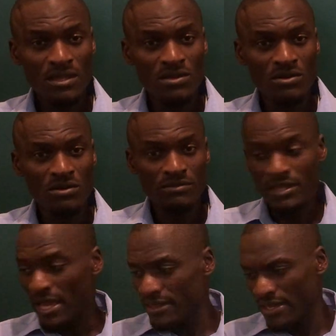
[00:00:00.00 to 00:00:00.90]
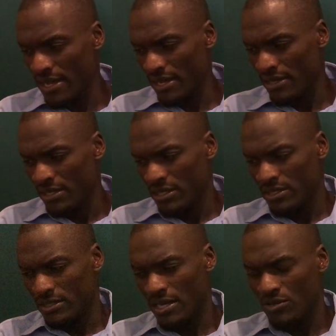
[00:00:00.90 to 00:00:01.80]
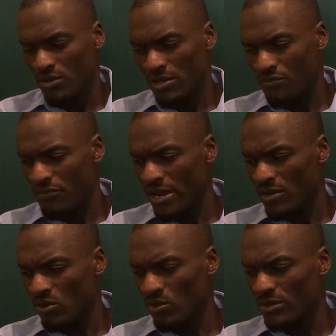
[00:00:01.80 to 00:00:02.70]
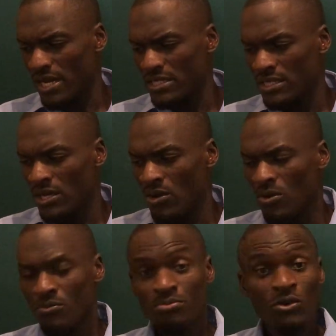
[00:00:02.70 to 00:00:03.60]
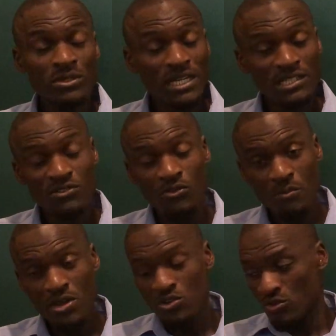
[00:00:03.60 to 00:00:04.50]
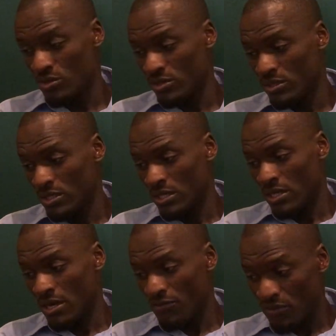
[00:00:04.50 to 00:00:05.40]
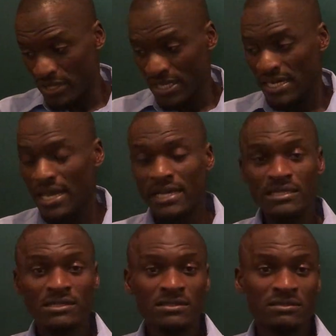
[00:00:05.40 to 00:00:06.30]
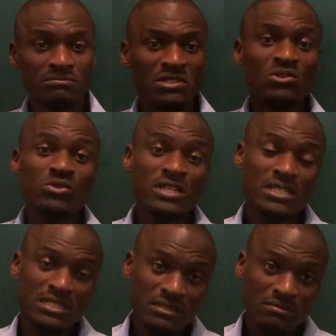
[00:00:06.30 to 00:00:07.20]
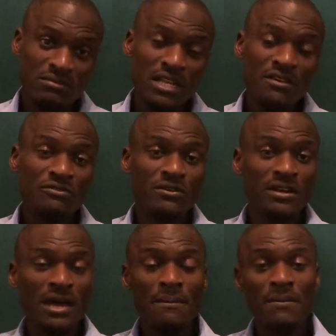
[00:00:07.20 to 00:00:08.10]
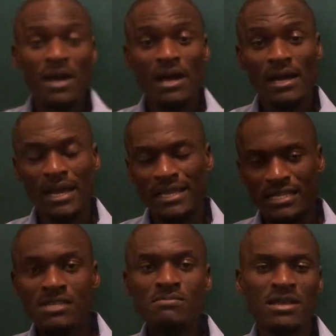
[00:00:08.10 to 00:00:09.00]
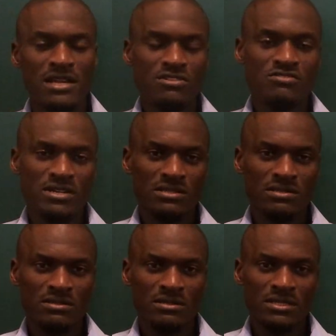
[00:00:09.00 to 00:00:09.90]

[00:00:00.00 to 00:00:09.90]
You know, they are there. You can find all that. Contact information for the client, including telephone number and email address.